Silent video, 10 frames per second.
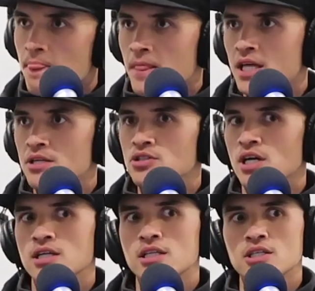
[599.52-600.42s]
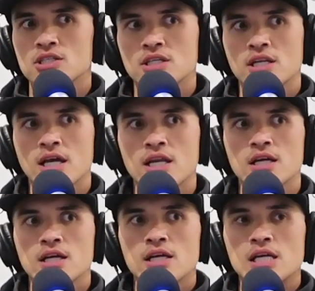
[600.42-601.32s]
And
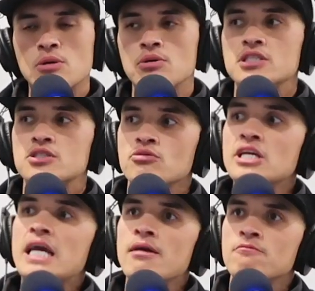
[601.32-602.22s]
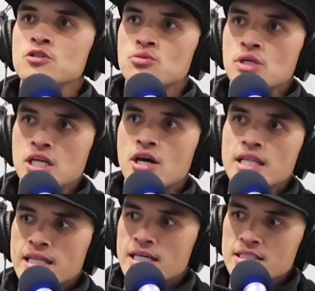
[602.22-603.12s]
he went into rehab for
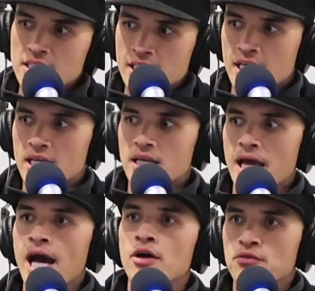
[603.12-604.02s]
29 days to get out